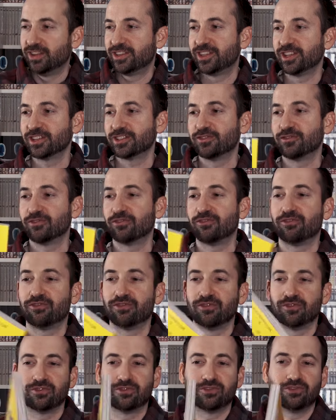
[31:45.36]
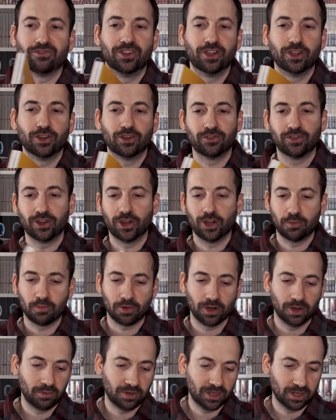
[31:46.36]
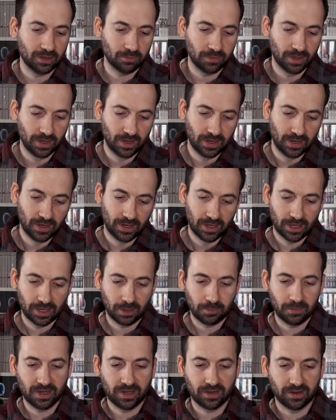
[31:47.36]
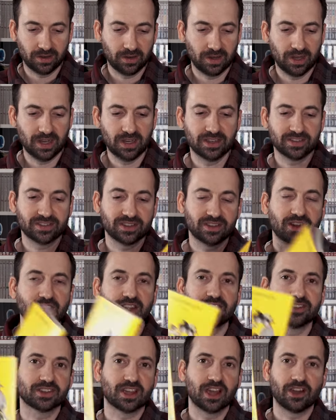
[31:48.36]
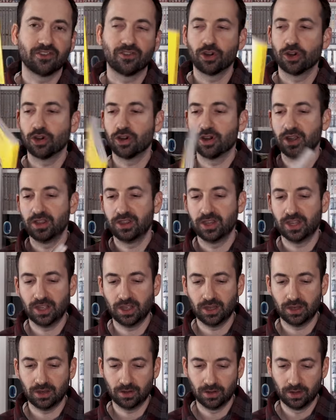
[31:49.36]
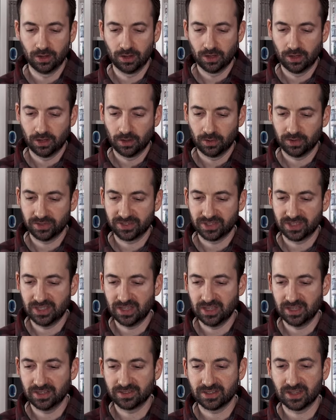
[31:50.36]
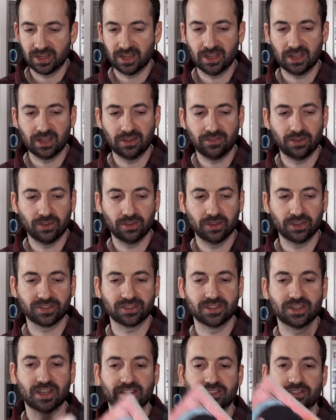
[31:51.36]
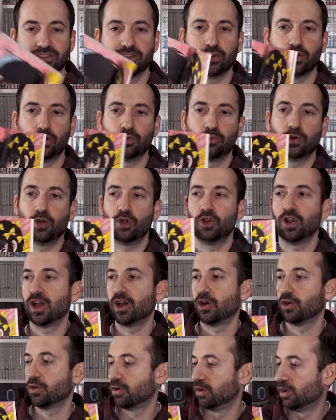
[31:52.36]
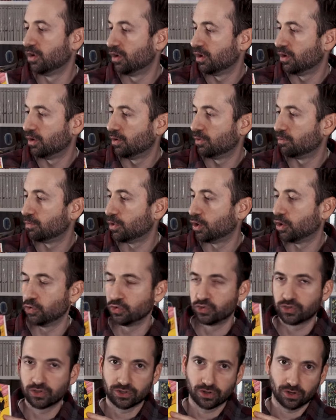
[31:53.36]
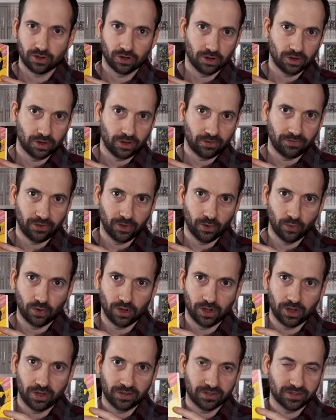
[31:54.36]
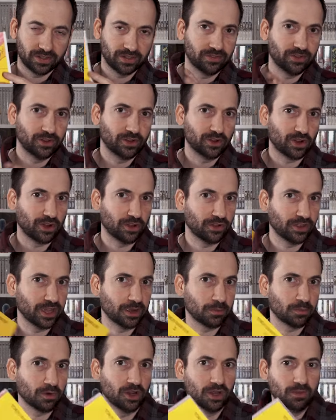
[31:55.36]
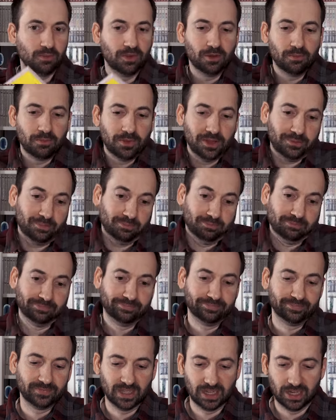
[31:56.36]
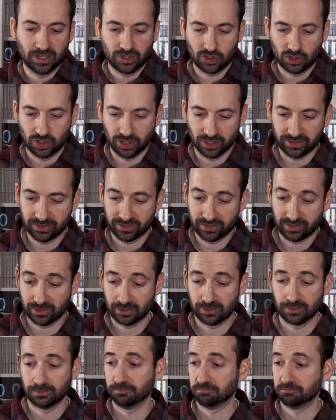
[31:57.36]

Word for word: it doesn't feel very premium. I mean, it is a nice cover and then what's neat is they give you this nice little pull-out poster if you want, if you call that premium, but it's just